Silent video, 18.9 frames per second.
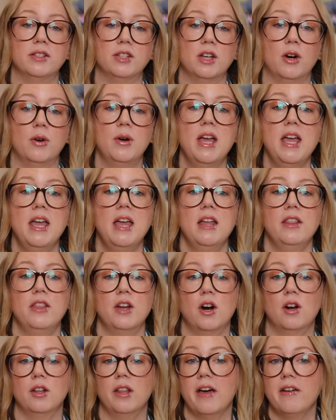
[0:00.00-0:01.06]
So there
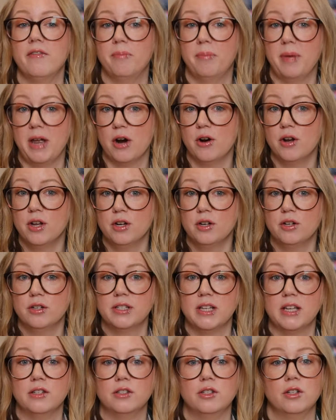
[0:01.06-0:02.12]
are a lot of barriers
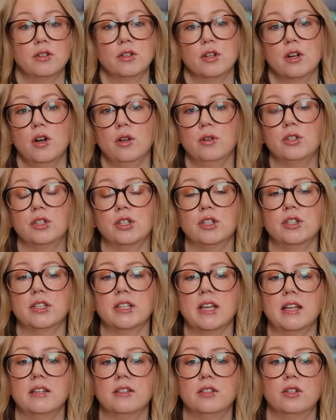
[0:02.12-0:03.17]
in certain cultures
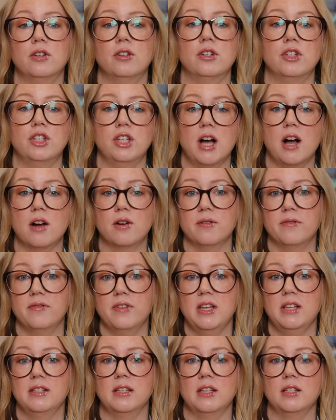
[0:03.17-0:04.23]
and certain
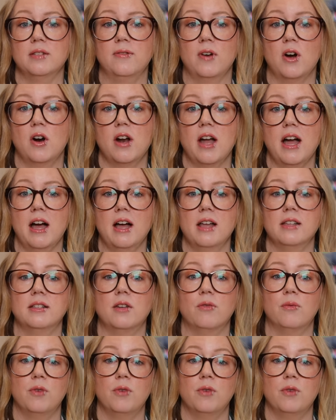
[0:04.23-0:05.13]
geographies as far as